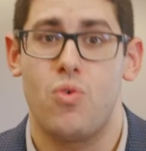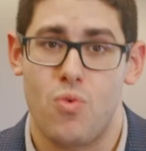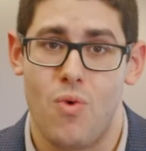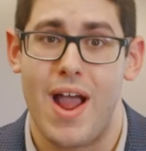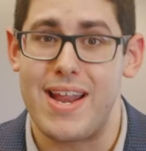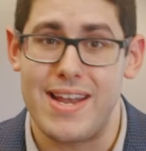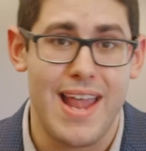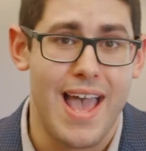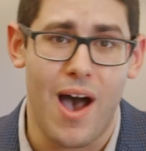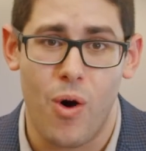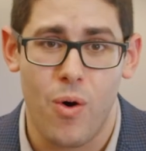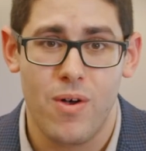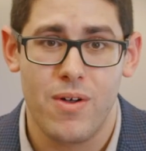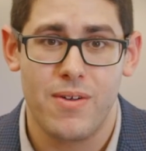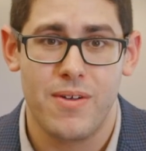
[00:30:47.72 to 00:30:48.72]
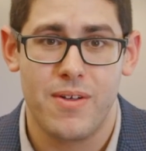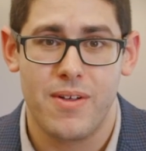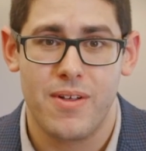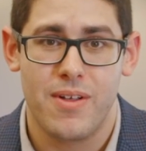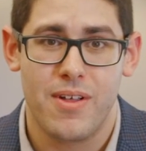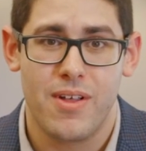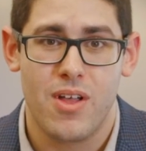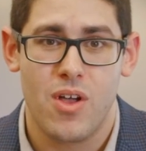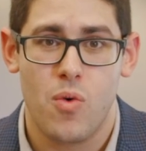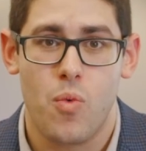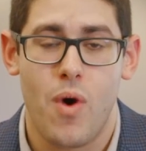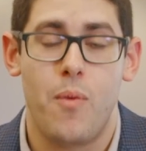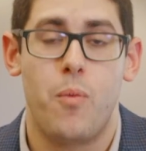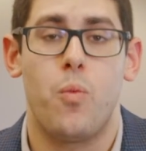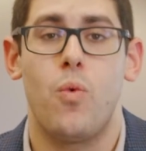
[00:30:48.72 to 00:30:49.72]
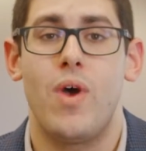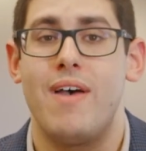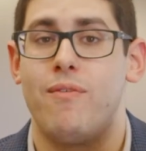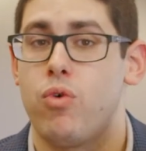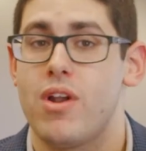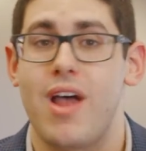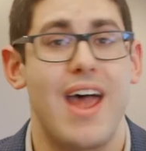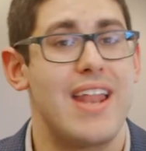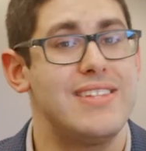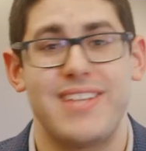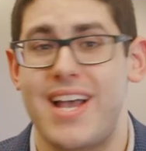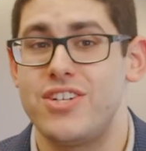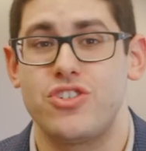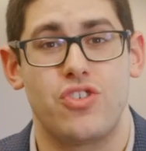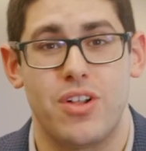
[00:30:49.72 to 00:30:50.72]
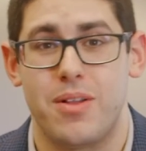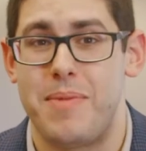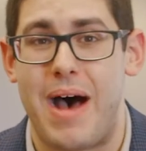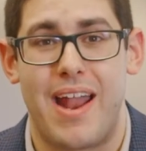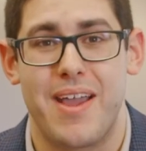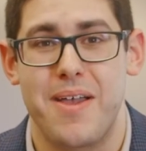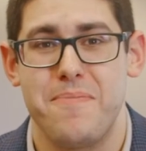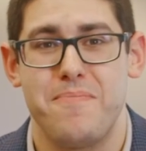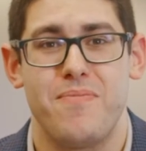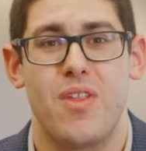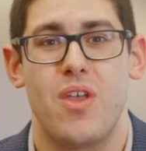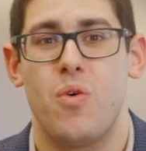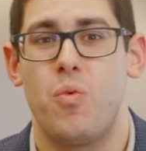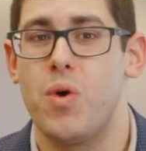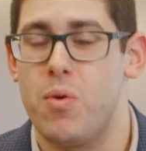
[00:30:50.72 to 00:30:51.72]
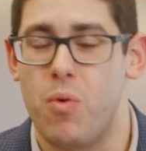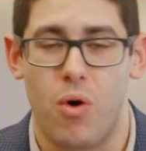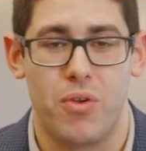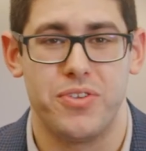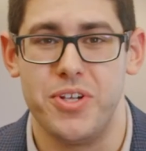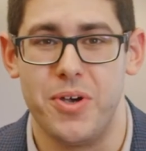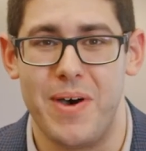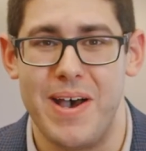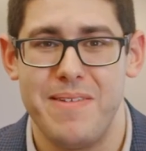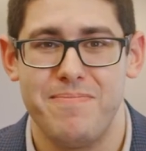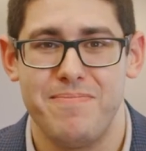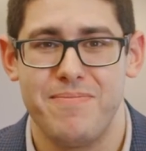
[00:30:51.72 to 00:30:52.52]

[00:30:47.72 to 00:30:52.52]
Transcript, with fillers: right now? If we're not intentional about it, we won't do it.